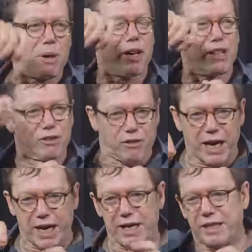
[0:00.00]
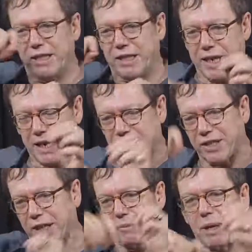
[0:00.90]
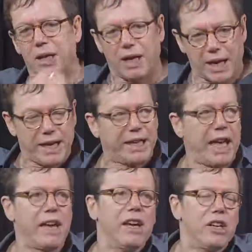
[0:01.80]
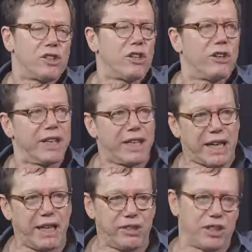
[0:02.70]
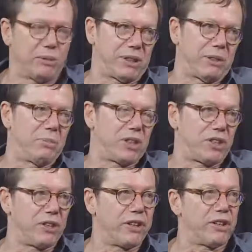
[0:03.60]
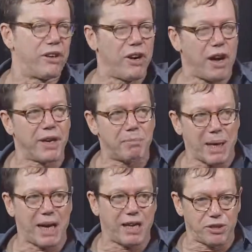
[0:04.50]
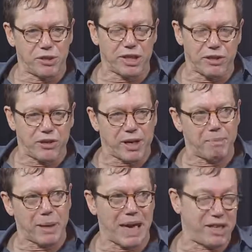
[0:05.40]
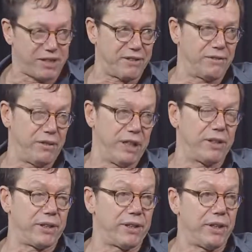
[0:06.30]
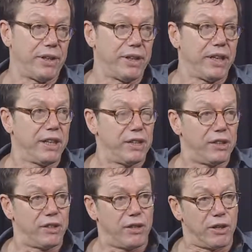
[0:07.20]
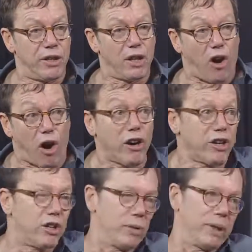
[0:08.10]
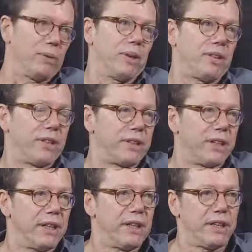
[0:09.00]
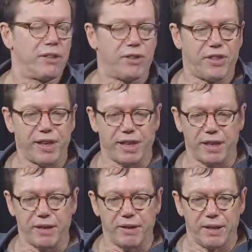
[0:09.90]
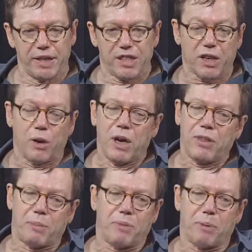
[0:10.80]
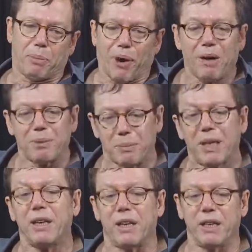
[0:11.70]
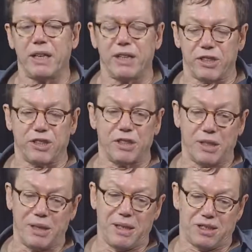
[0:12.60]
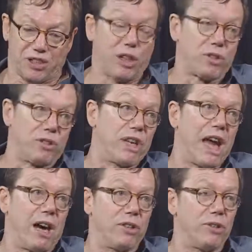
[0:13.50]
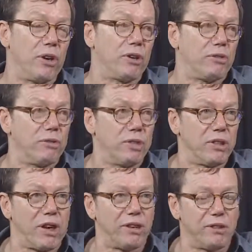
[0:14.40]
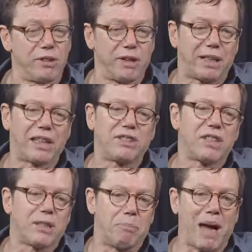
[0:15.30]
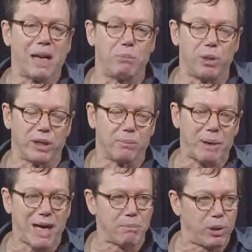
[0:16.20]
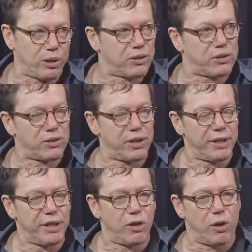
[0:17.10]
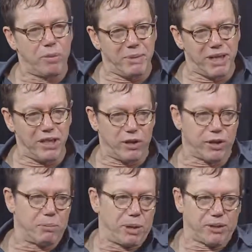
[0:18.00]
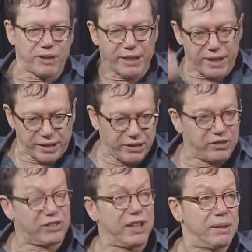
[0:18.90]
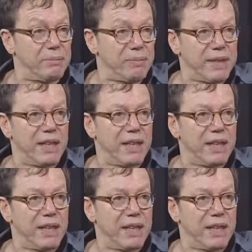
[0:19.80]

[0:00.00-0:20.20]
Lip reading: mark, great, yes, and I engage. So you're engaging with the material. You're not as you say, you're not a passive reader. You're arguing with it. You're thinking. So the problem here is it slows you down. You're not unless it's a bad book. Bad books or mediocre books I kind of can skim.